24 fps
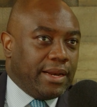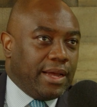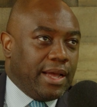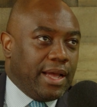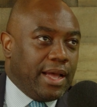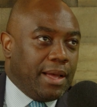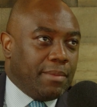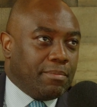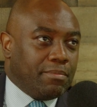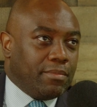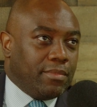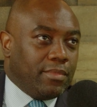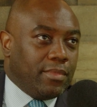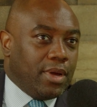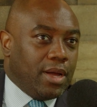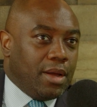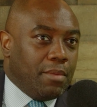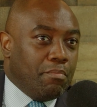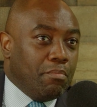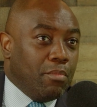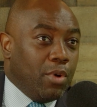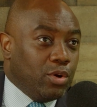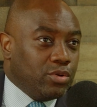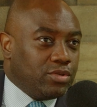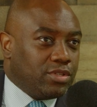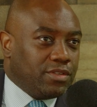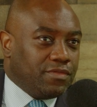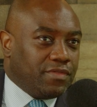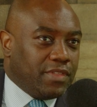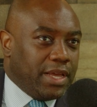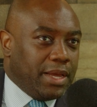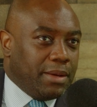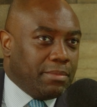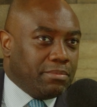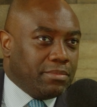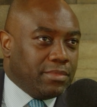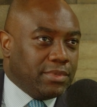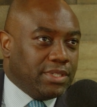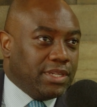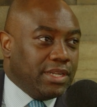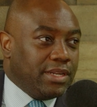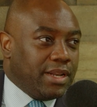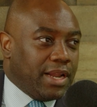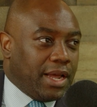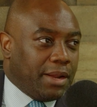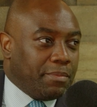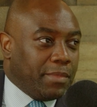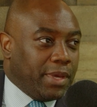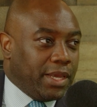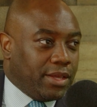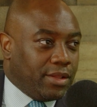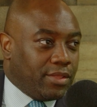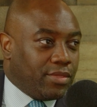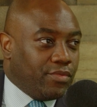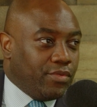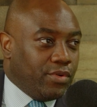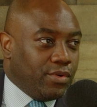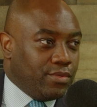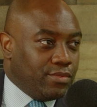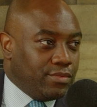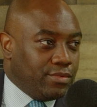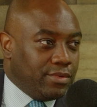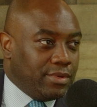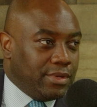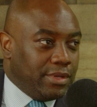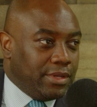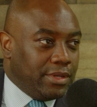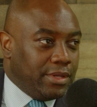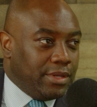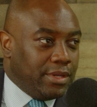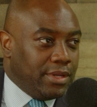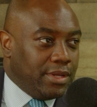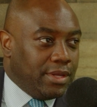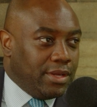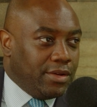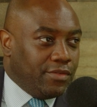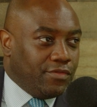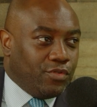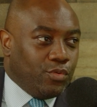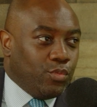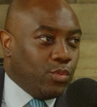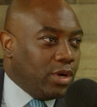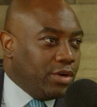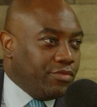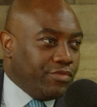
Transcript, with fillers: um most of them did not make it through, for one